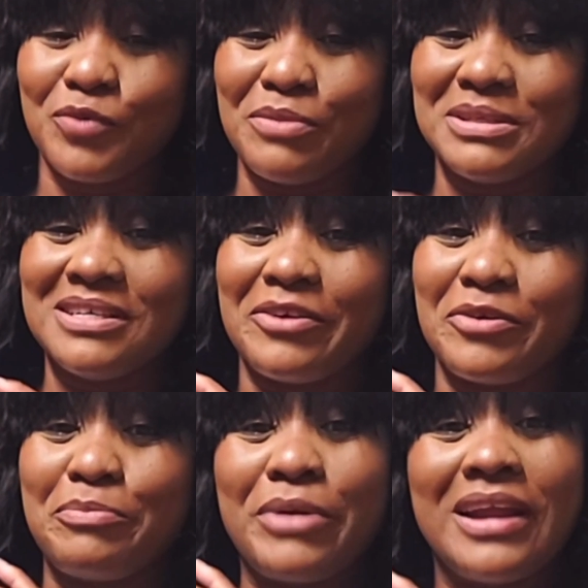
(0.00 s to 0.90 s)
wear my
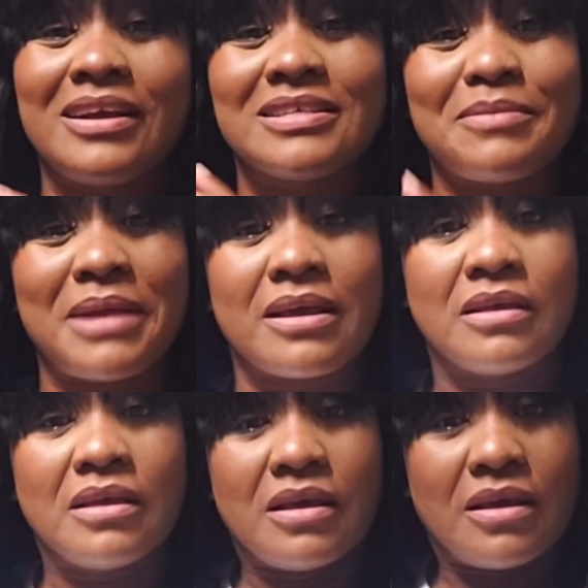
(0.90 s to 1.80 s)
cigarette with pride because I'm
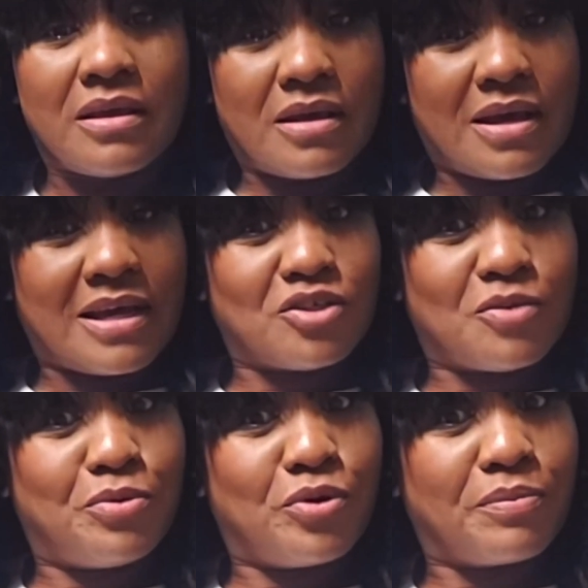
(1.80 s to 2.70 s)
like, I
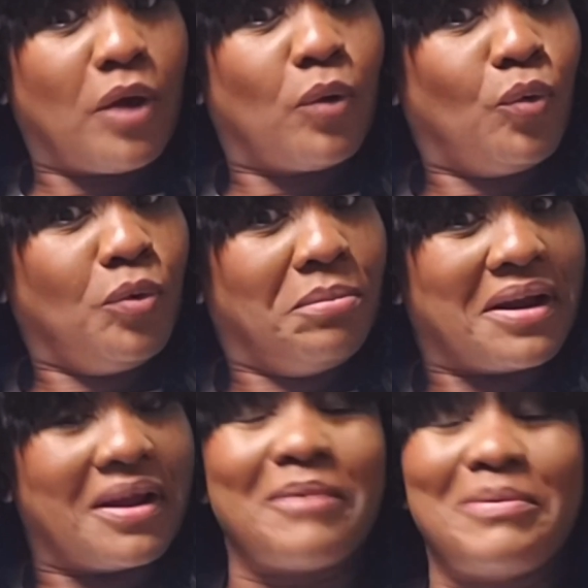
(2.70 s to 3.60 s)
support my own
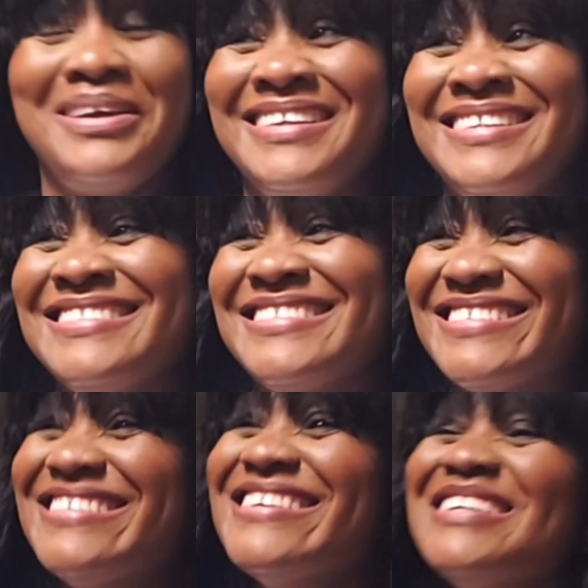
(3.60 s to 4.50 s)
bad
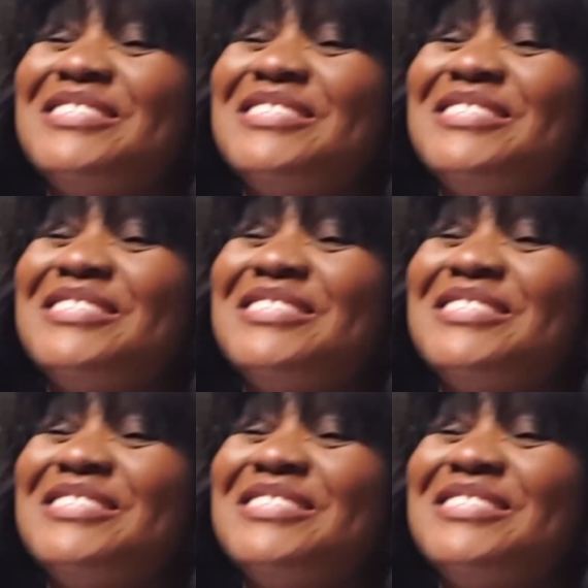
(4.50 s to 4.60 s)
habit.